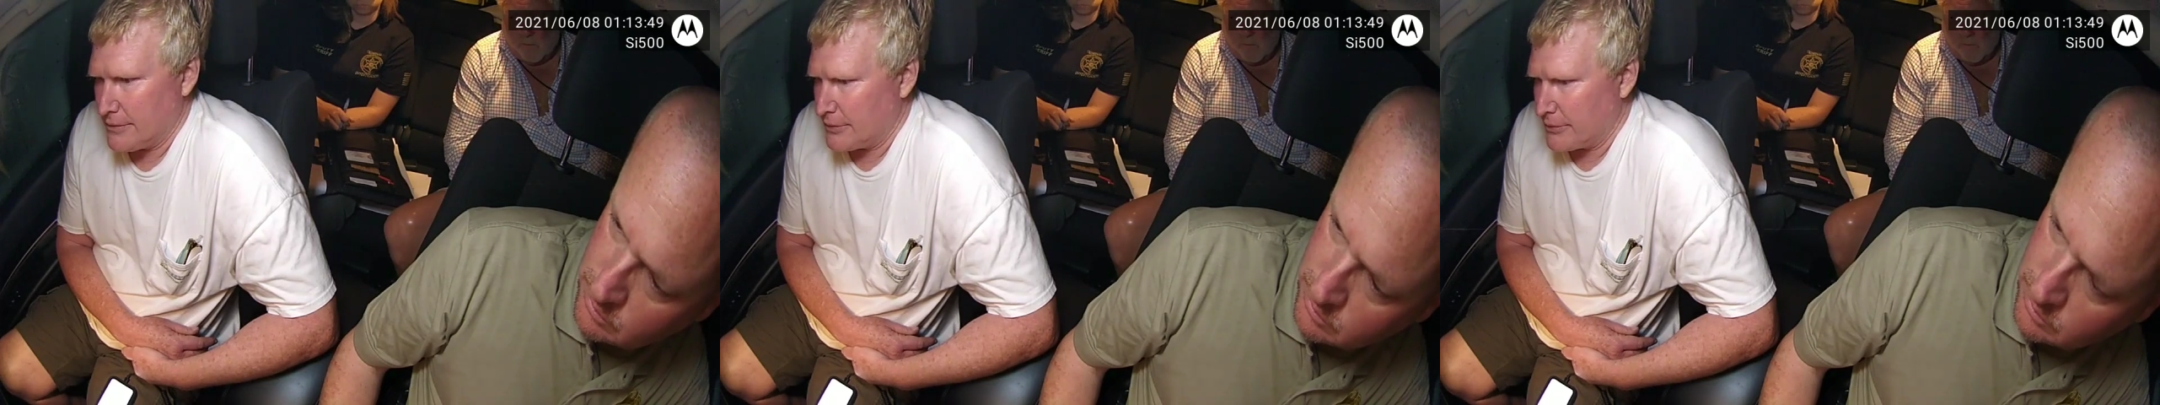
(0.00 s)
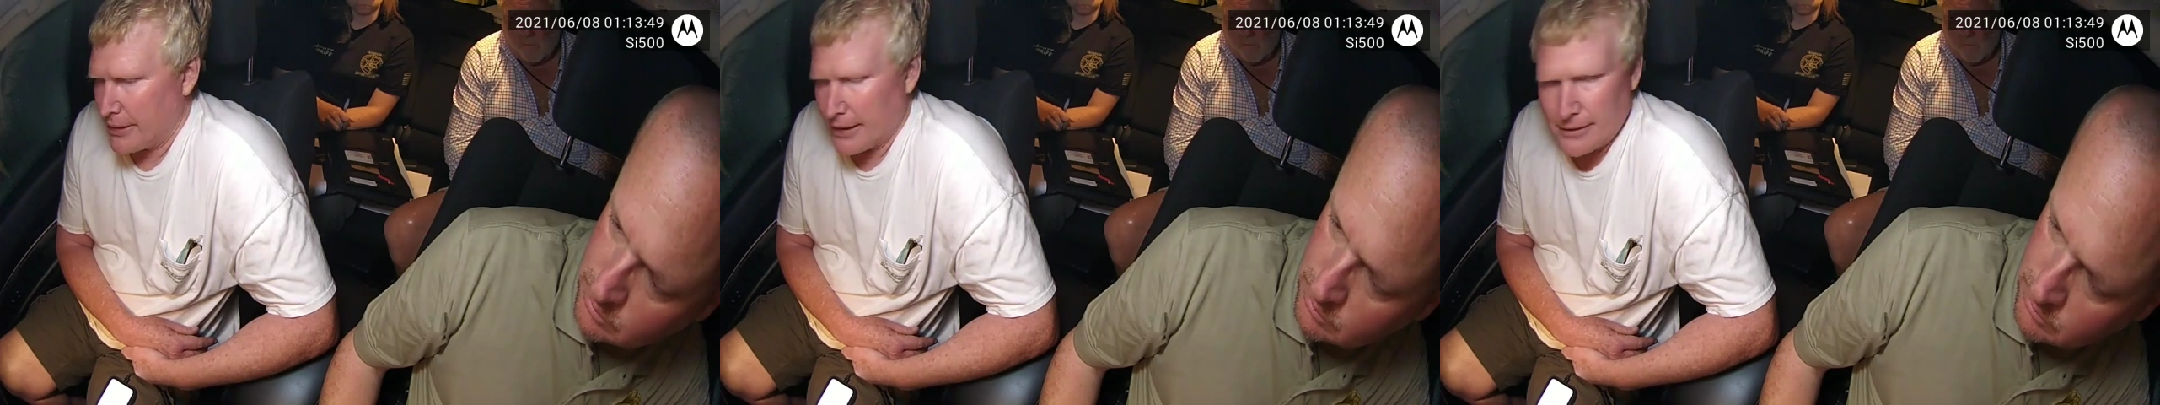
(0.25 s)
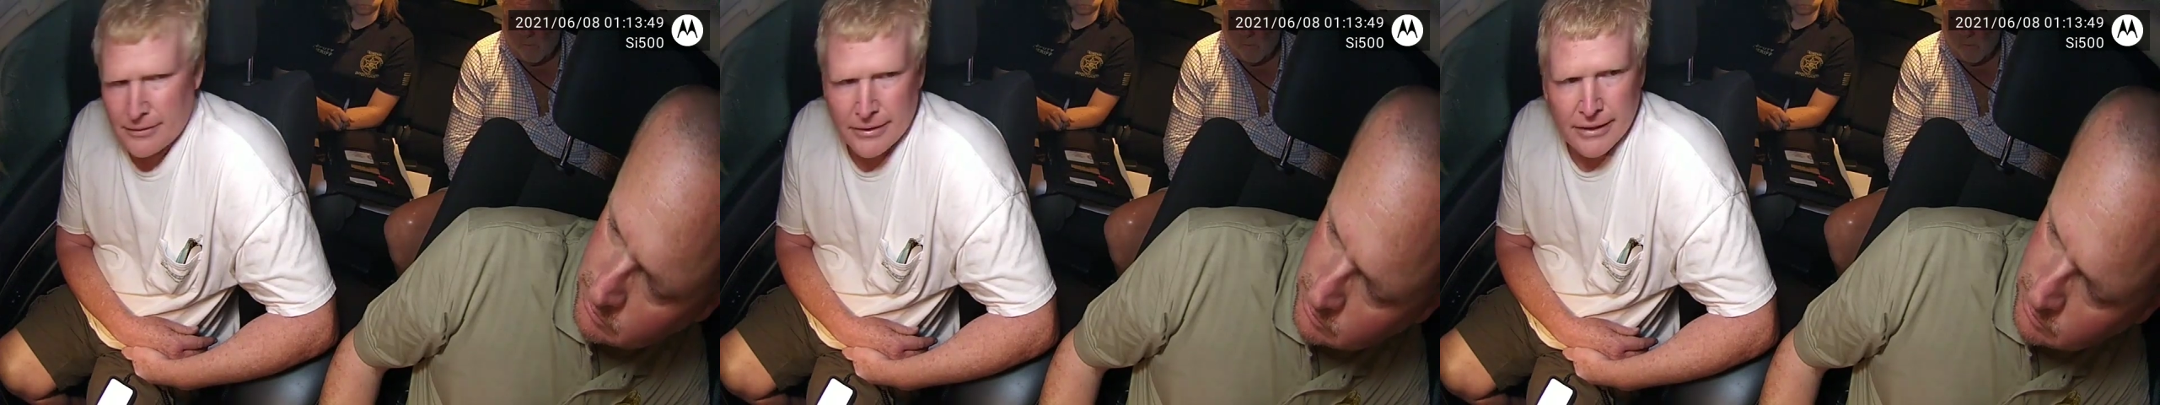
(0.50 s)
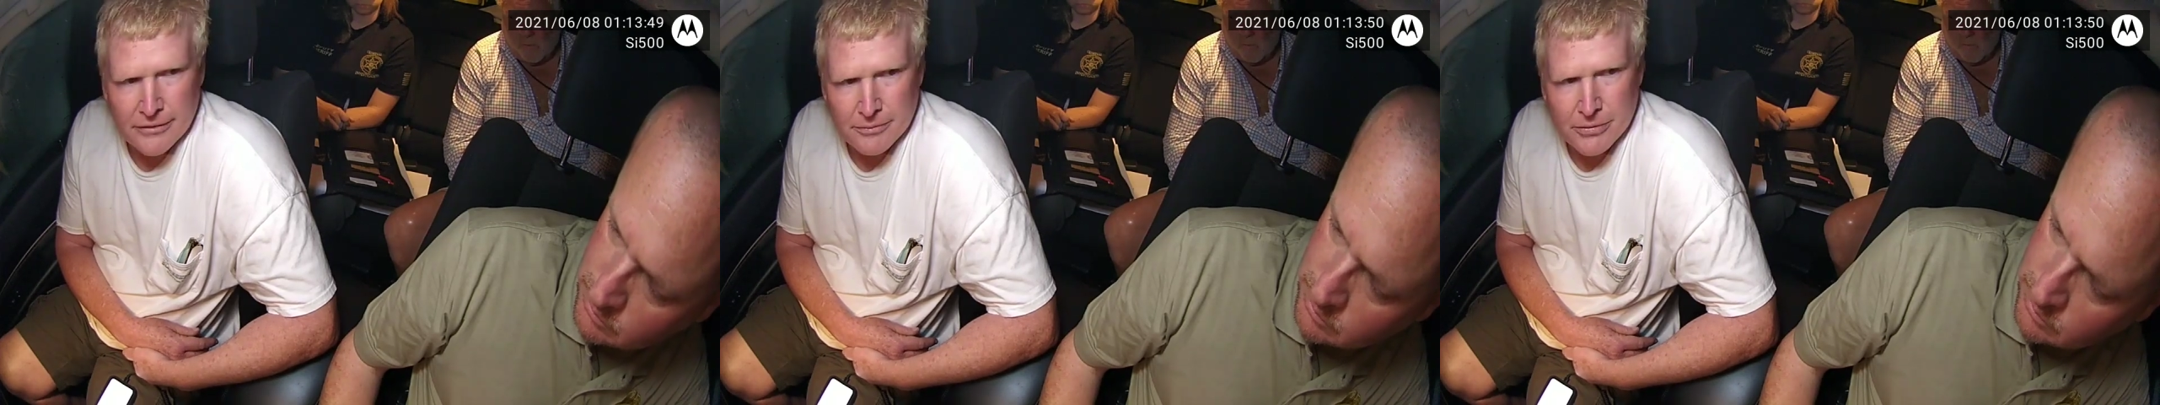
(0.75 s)
direct
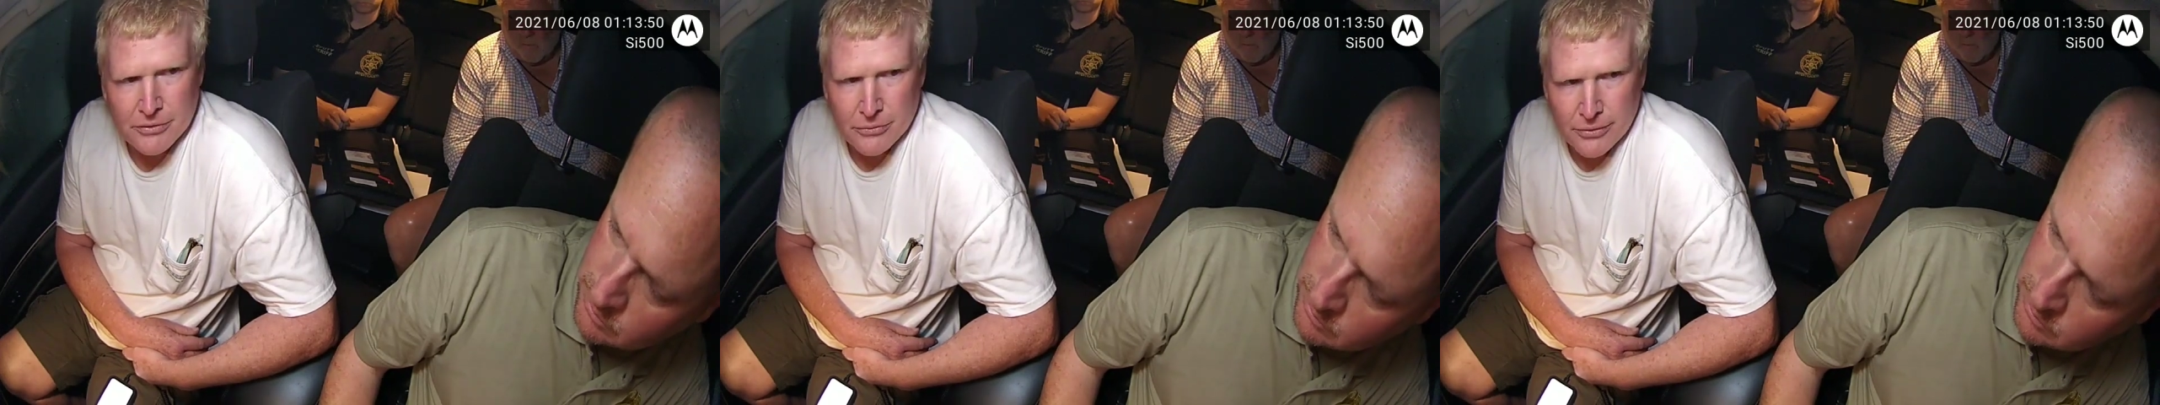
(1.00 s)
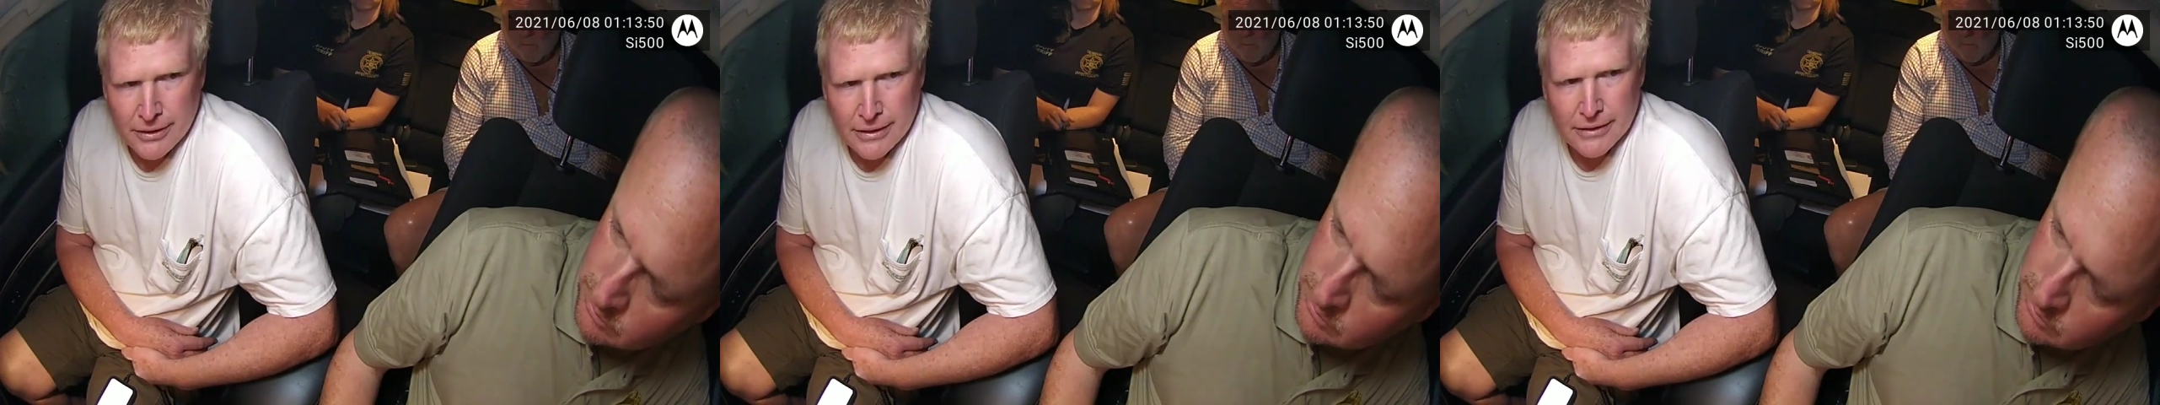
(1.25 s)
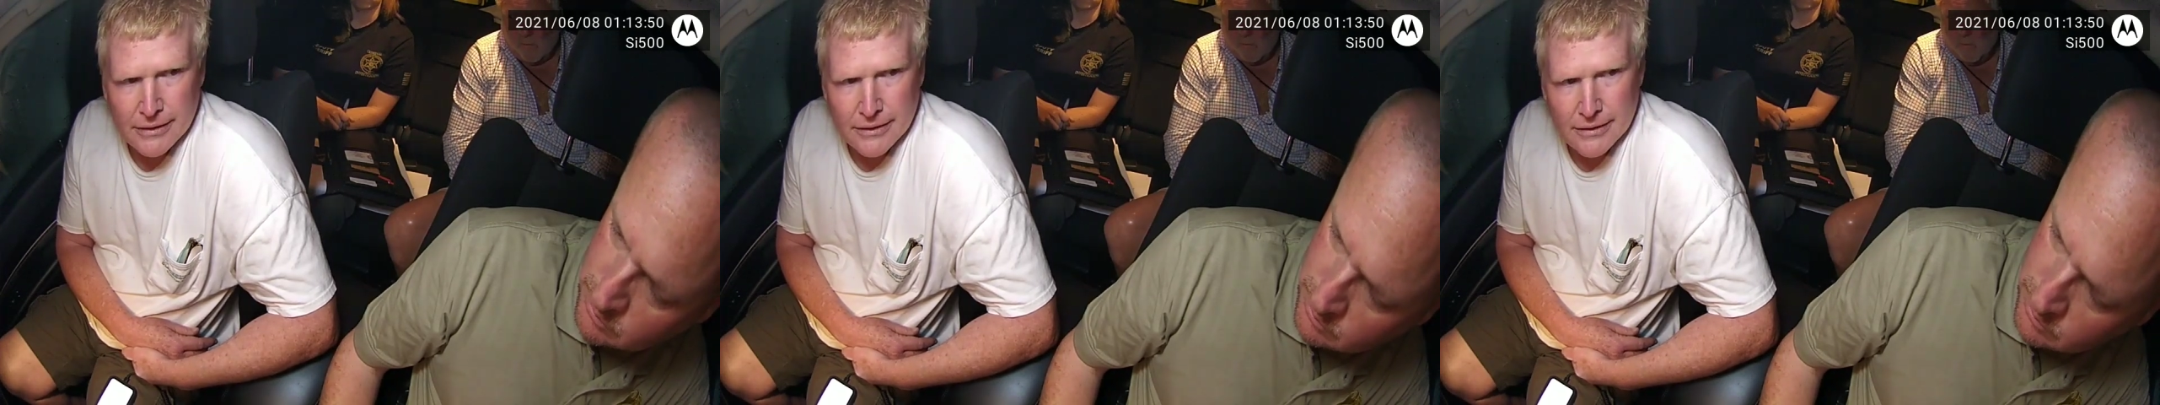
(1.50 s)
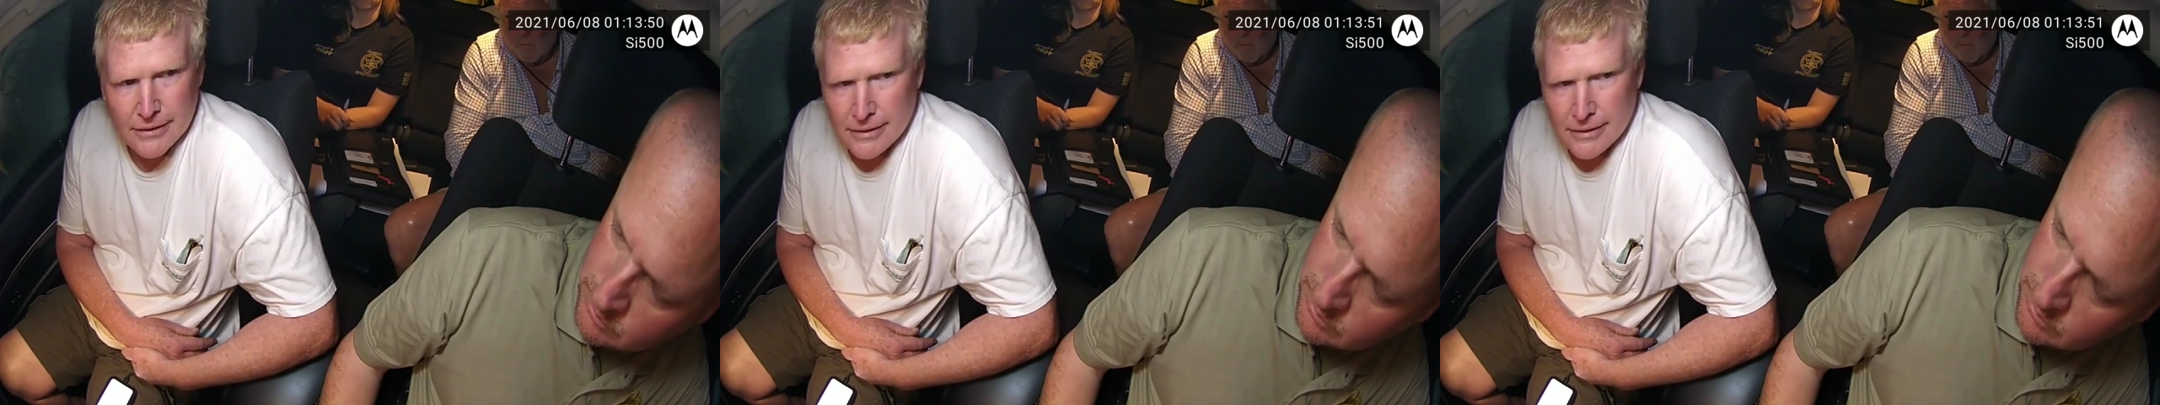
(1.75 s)
threats between